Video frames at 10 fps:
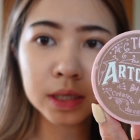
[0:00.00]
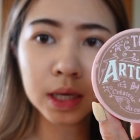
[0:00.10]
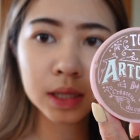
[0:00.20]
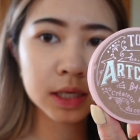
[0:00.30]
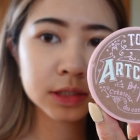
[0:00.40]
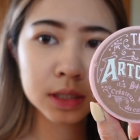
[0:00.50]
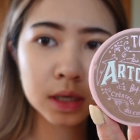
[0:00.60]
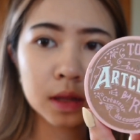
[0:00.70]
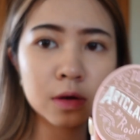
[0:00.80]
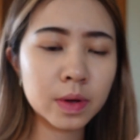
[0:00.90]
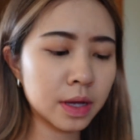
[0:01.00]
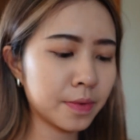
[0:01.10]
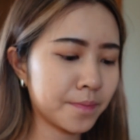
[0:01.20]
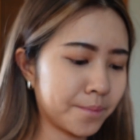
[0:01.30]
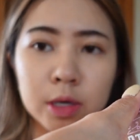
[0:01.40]
classic
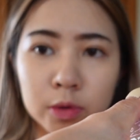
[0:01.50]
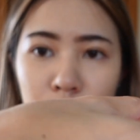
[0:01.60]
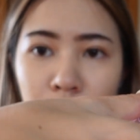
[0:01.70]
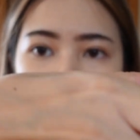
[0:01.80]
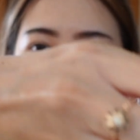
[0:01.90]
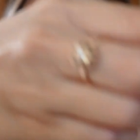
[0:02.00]
colorway. And when you pop it